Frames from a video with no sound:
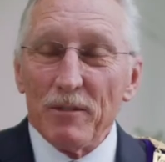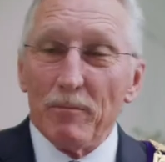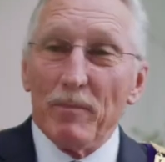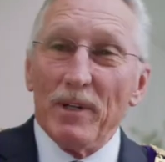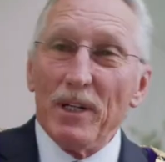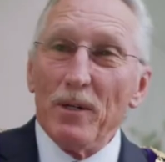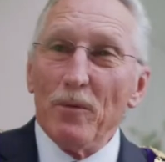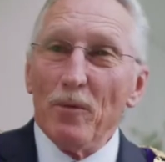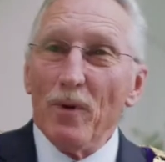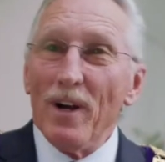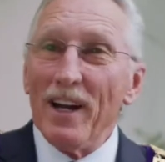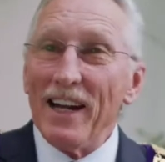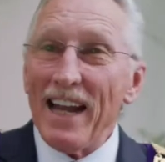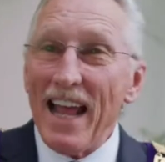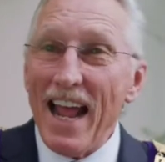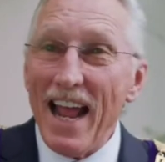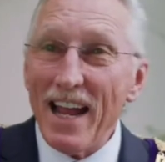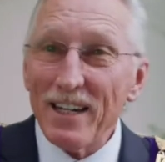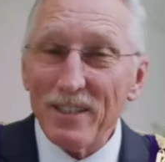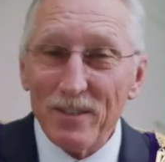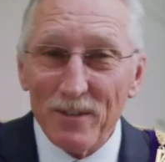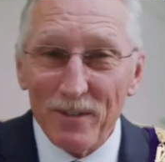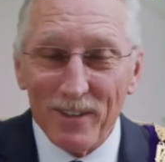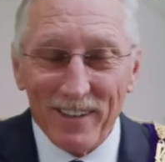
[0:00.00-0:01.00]
To be one,
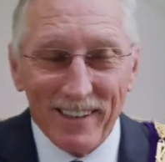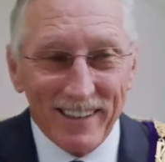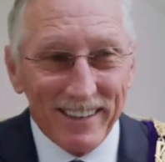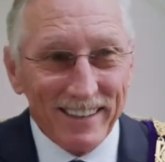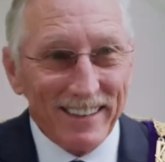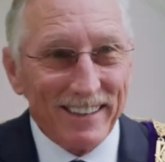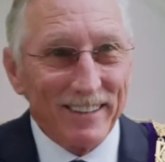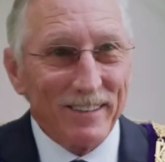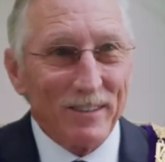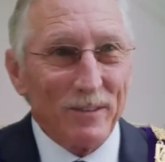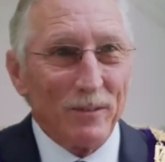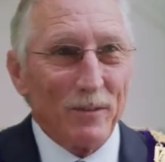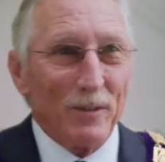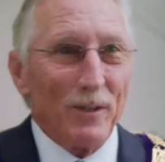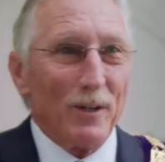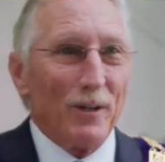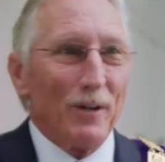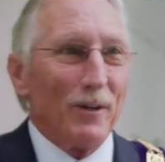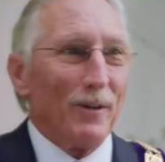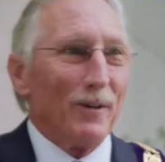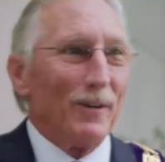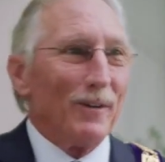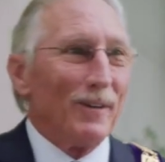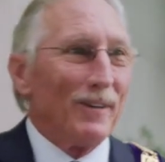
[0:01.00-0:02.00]
ask one.
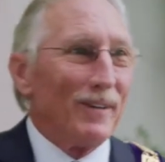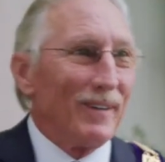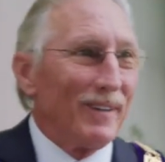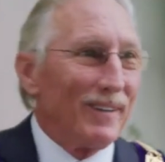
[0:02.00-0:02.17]
Whoa.